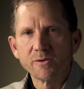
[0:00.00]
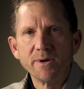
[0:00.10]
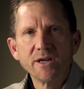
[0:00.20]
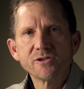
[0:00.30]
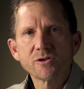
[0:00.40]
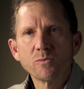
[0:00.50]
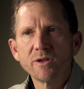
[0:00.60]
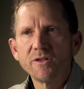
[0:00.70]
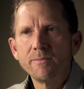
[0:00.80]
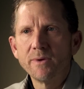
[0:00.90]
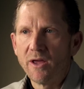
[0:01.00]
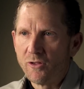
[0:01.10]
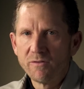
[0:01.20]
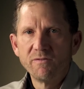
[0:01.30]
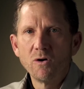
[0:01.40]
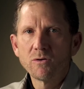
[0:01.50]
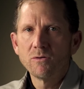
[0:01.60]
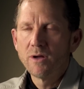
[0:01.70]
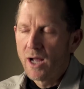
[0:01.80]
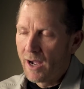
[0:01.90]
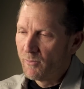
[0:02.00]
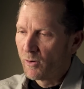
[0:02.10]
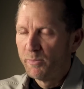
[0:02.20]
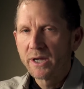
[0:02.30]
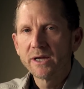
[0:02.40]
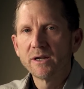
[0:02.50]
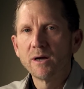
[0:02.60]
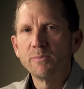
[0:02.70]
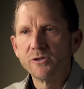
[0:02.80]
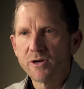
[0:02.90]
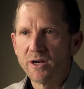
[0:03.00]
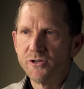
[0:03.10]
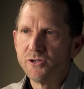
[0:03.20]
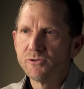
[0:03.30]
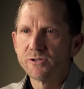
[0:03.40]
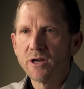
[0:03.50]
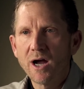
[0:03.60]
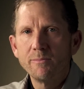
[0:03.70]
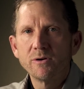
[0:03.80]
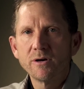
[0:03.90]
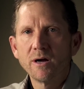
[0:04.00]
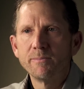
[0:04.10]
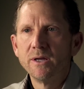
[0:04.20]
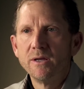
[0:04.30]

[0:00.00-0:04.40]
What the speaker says: hens are with him, and they're vocal, I'm going to pick it up and try to juice the gobbler up,